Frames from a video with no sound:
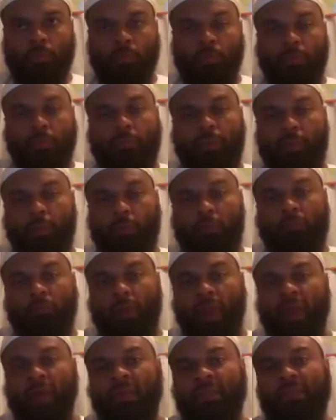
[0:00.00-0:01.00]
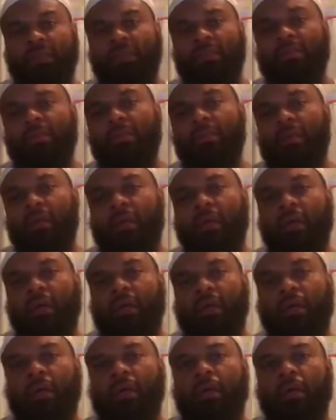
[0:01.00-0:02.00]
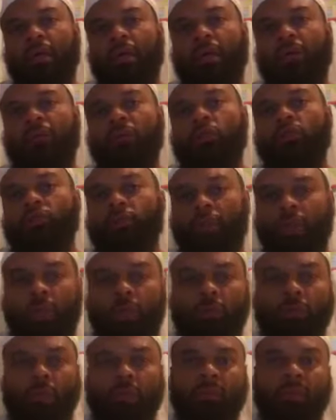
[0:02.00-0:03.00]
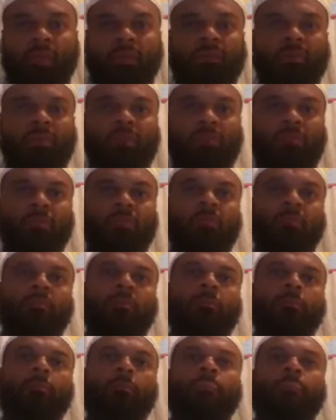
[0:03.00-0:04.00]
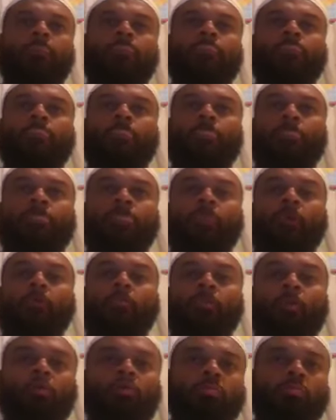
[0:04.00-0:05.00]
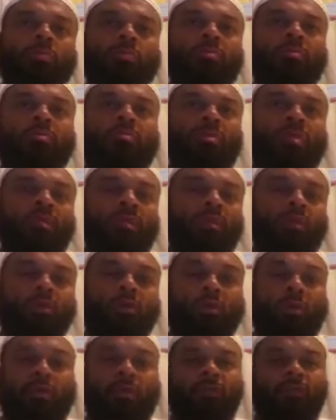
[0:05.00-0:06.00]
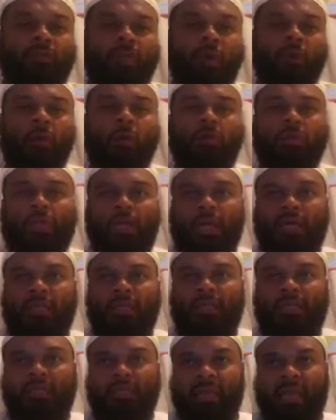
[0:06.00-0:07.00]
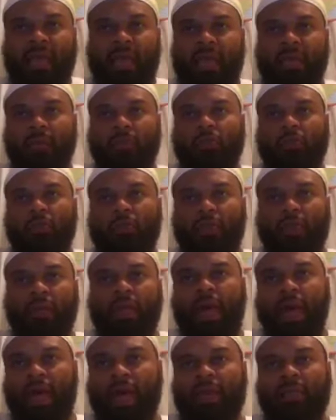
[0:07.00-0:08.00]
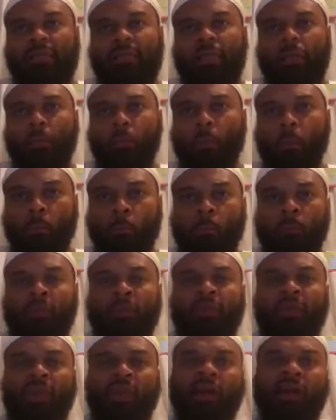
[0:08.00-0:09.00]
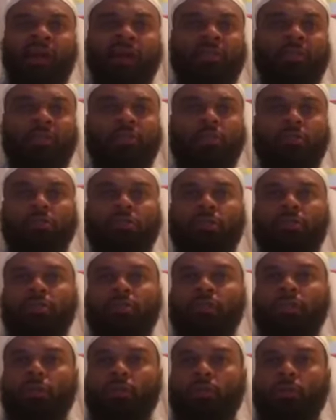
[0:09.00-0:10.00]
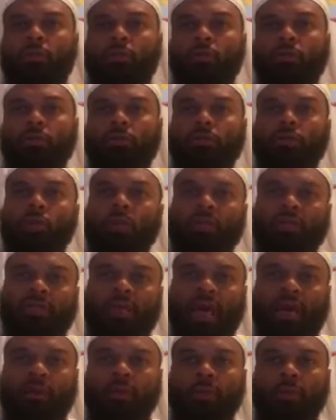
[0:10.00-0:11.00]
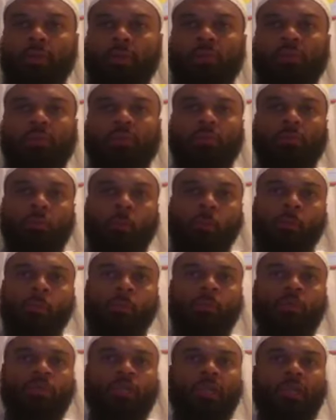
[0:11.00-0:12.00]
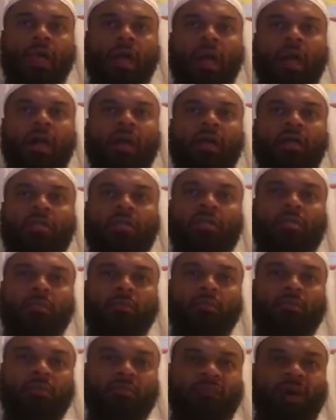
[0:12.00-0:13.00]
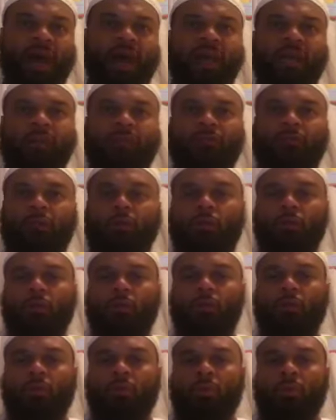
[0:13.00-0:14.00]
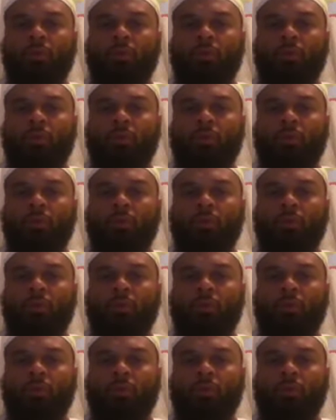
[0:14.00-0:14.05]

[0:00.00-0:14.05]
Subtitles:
the Bill of Rights, and the treaty agreements. Most Muslims in the U.S. fail to understand and to realize that the Constitution secures your entitlements, which Allah has provided for you.